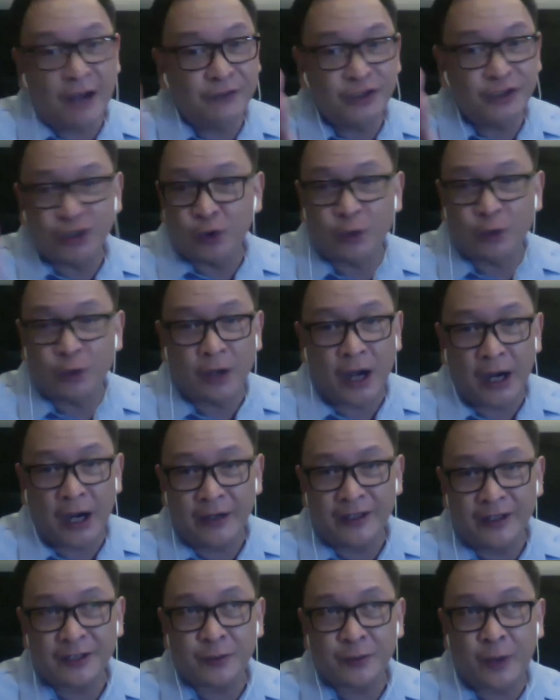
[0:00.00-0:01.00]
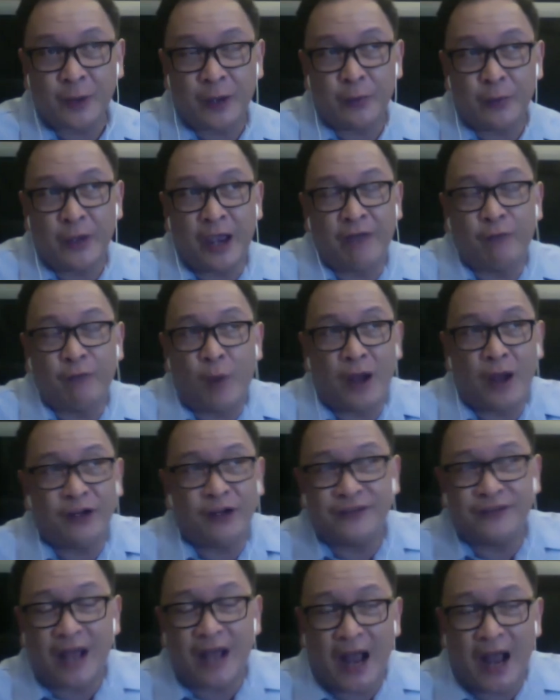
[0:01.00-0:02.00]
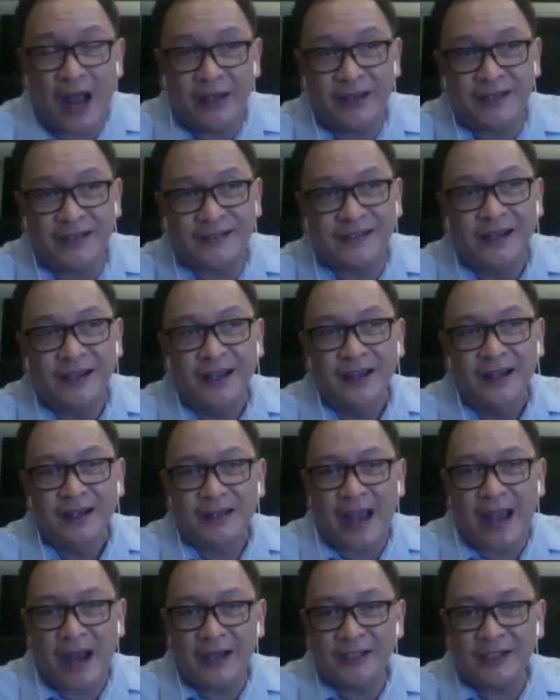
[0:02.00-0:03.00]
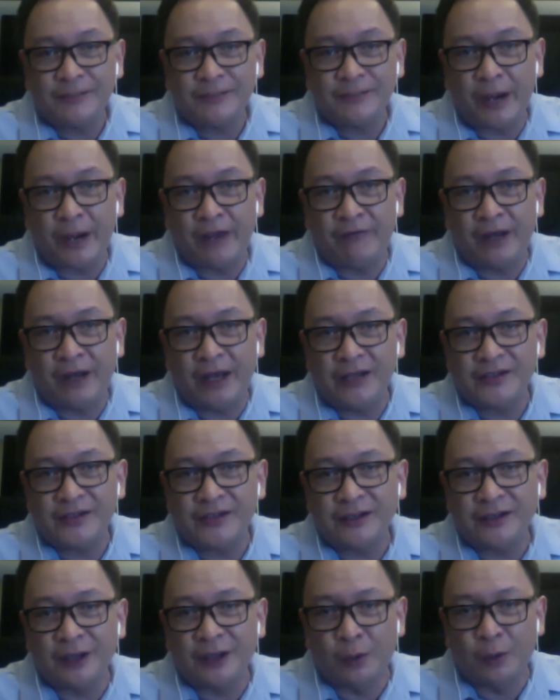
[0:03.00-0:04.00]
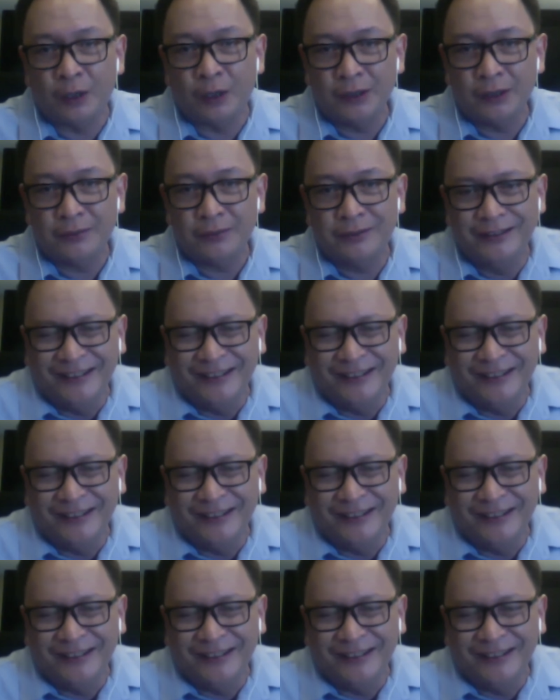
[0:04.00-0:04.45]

sugar. That's why we have one of the highest caries prevalence in the world.